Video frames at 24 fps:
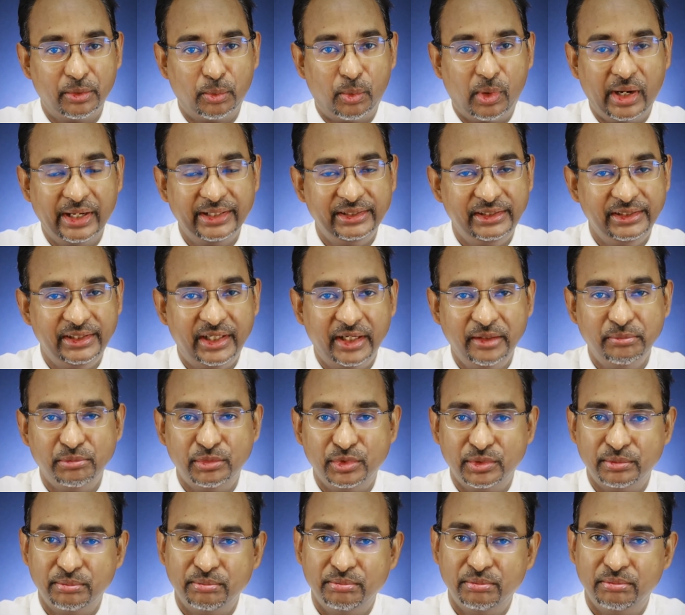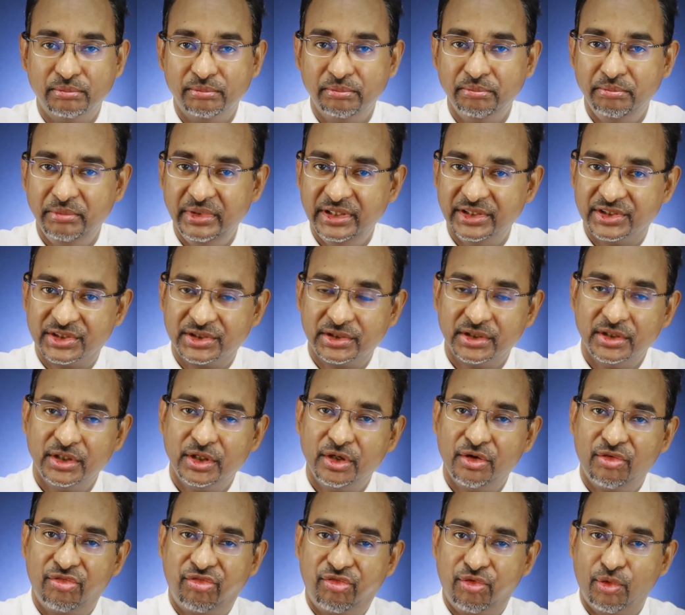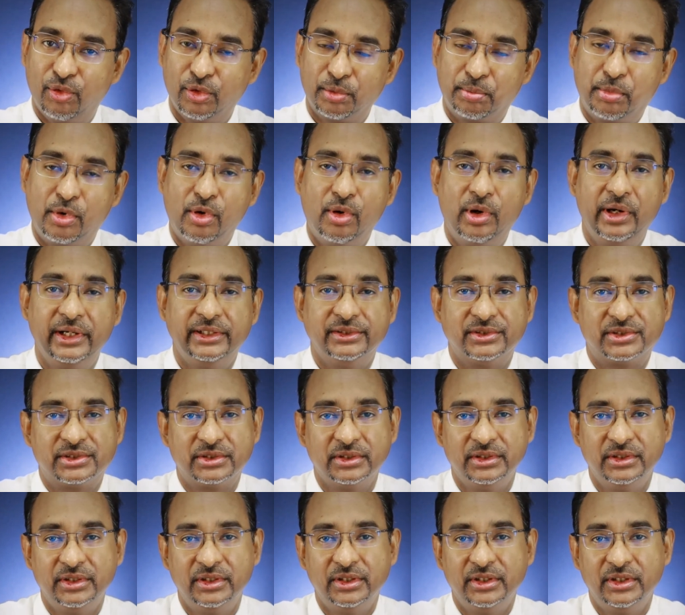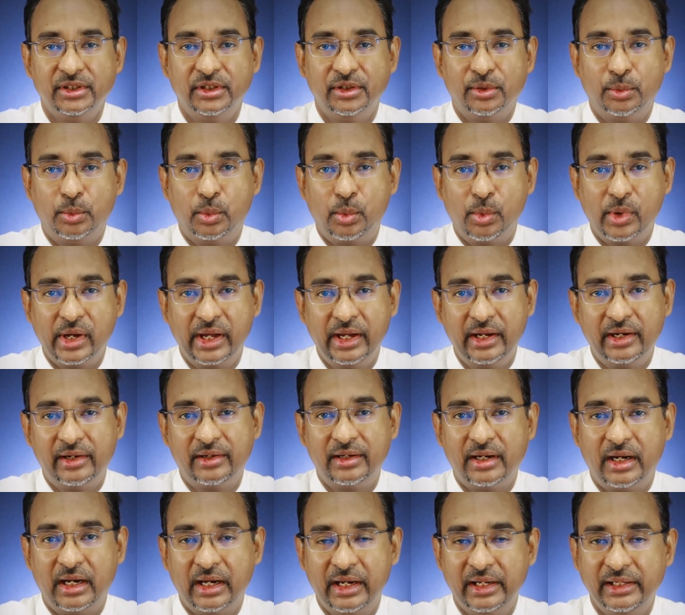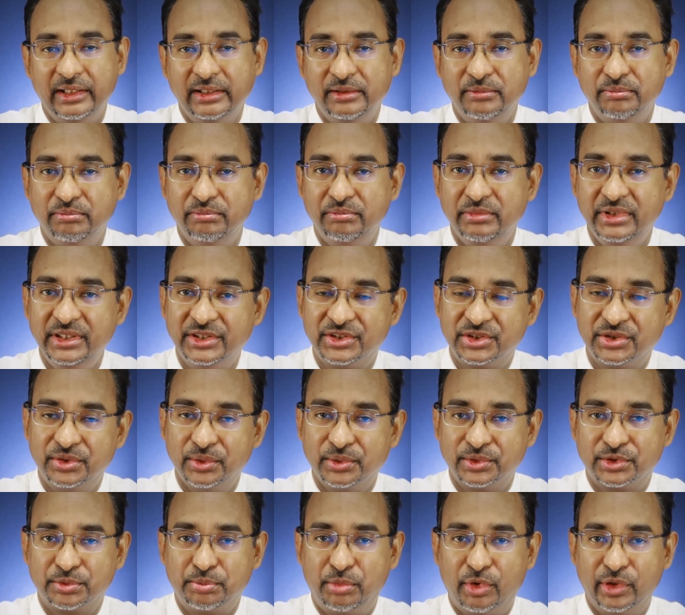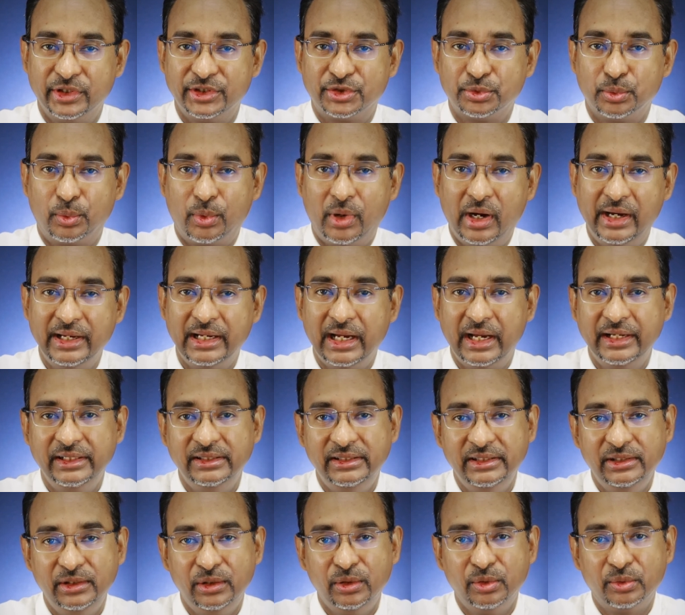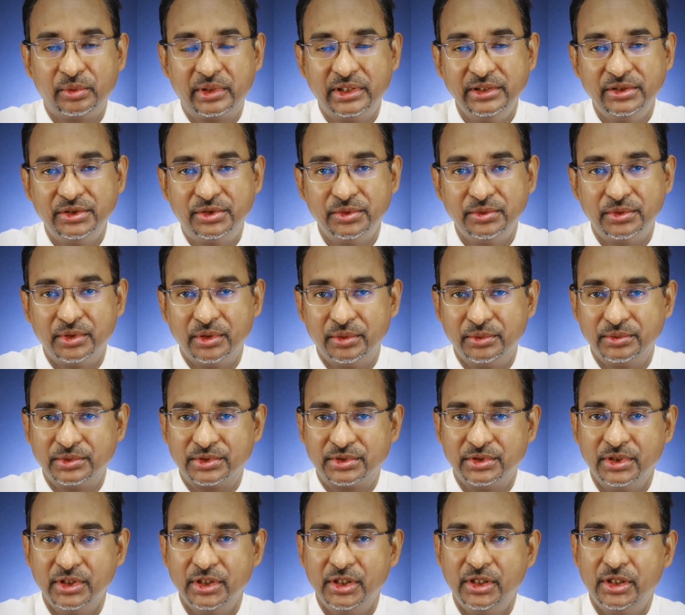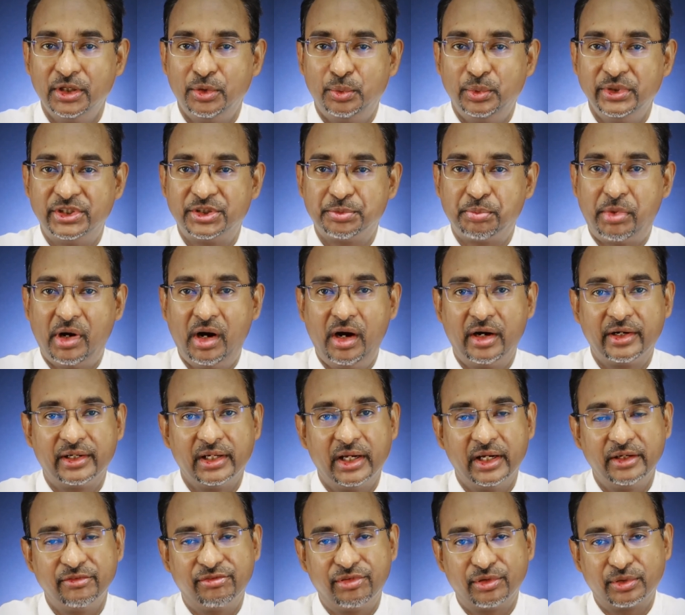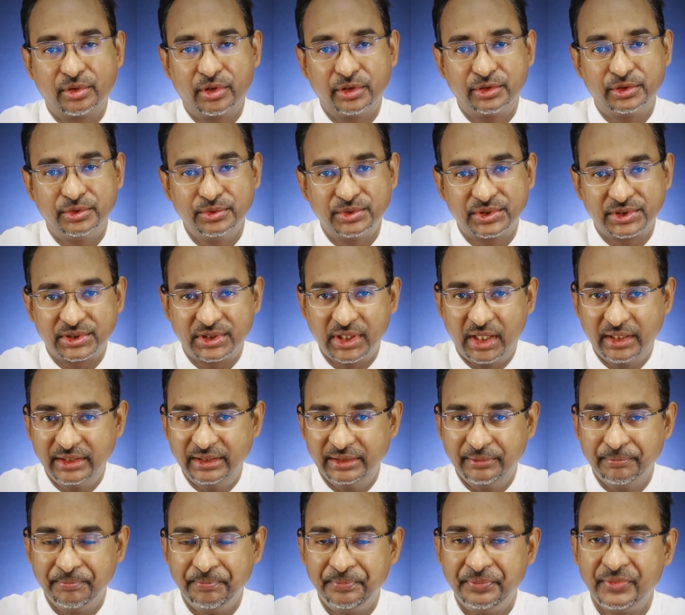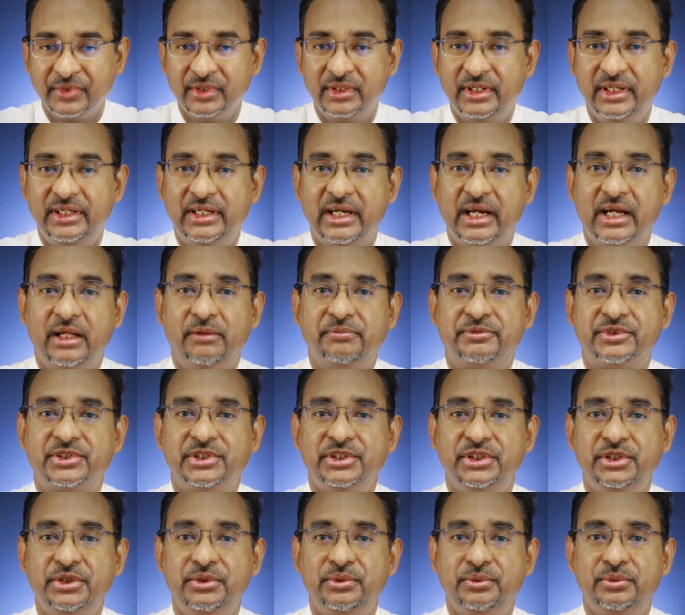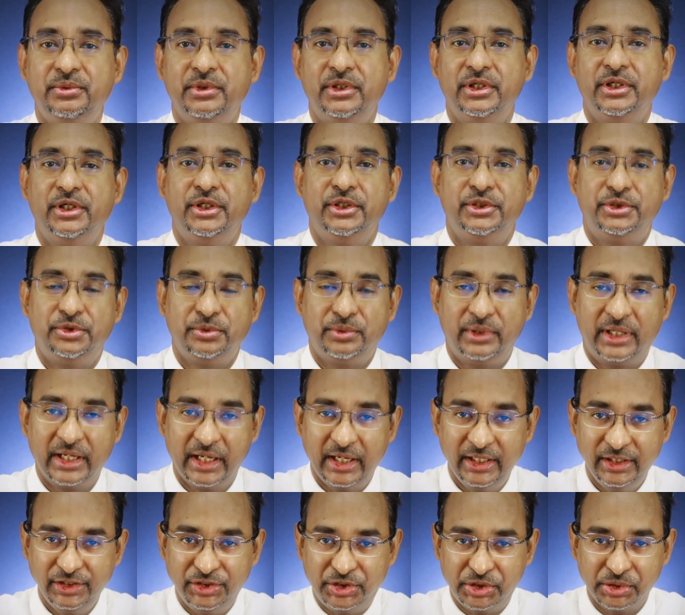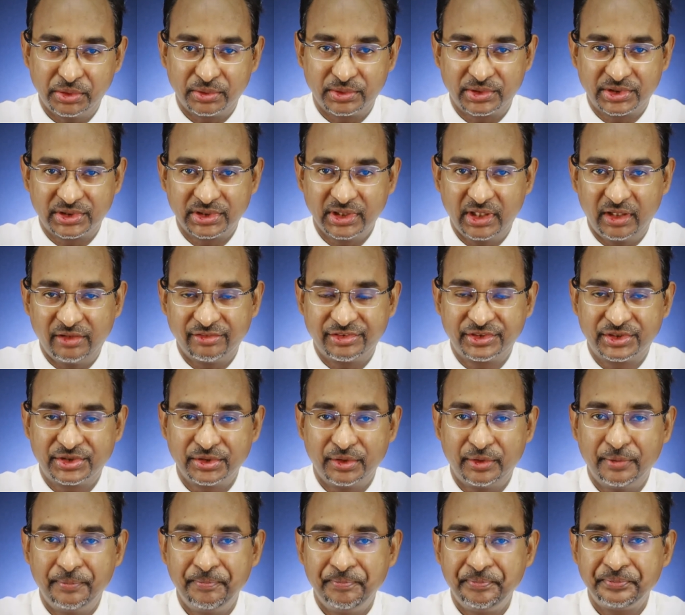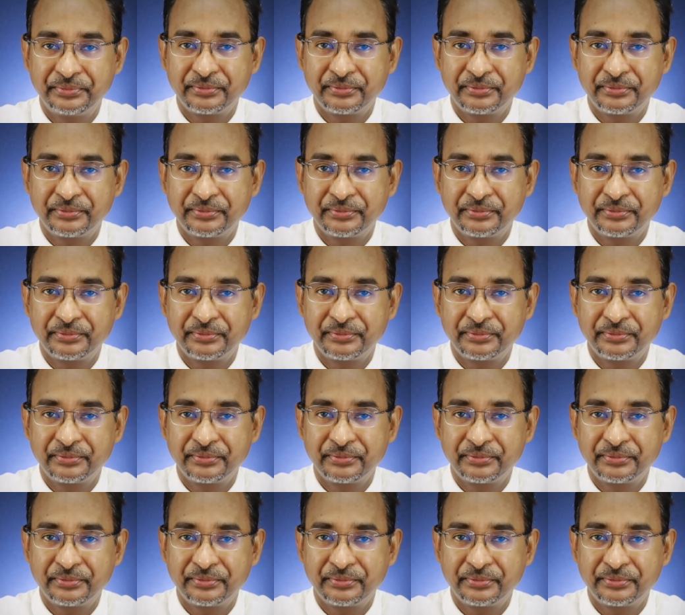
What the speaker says: why did I miss 4 points? Where I missed those points, why I didn't look into those, which part I forgot to study. It helps you to gauge yourself. So